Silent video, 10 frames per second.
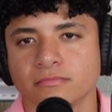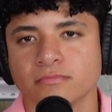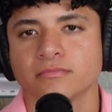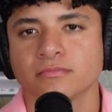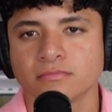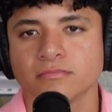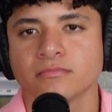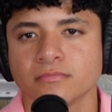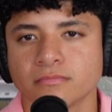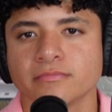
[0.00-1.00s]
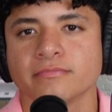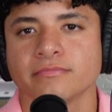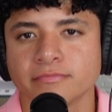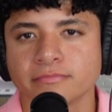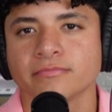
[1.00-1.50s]

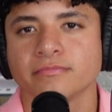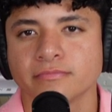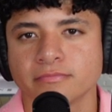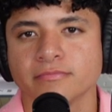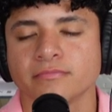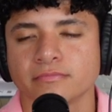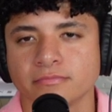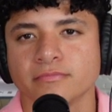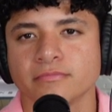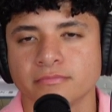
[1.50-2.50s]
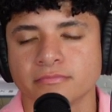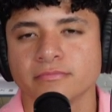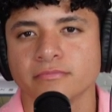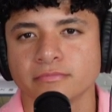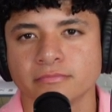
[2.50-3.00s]

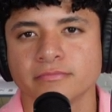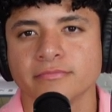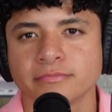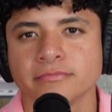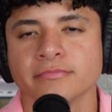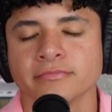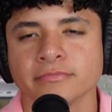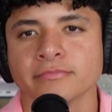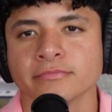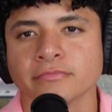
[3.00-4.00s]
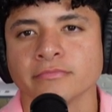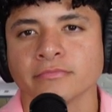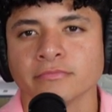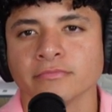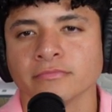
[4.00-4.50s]

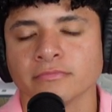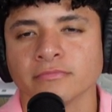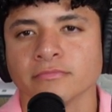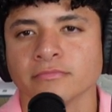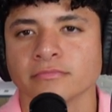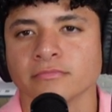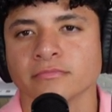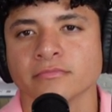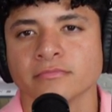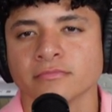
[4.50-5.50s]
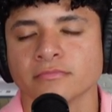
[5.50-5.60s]
(silent)